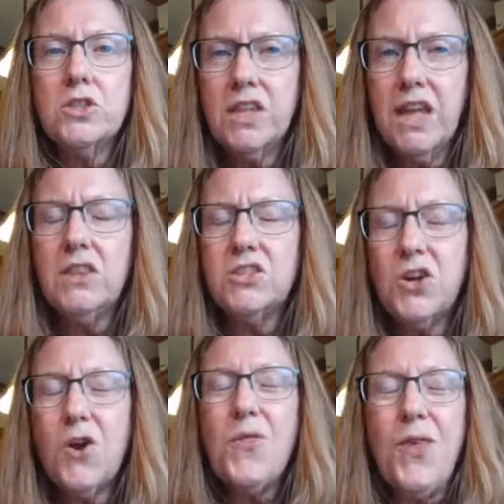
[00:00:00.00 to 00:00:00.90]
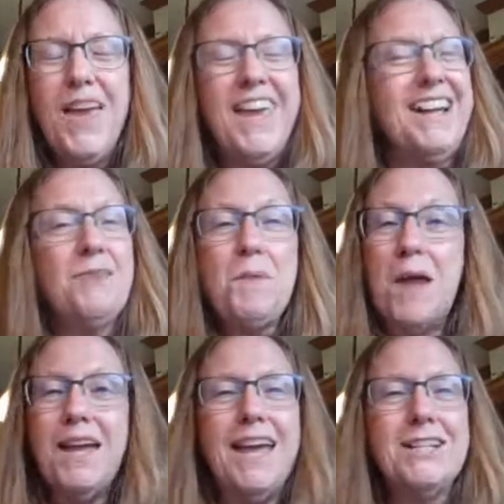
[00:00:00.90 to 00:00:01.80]
think start thinking.
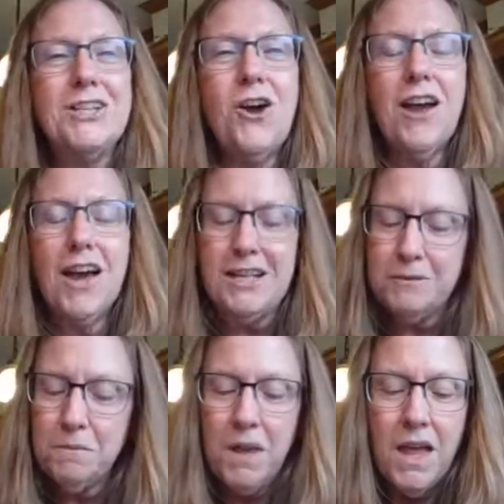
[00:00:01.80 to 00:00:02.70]
Can't talk, guys.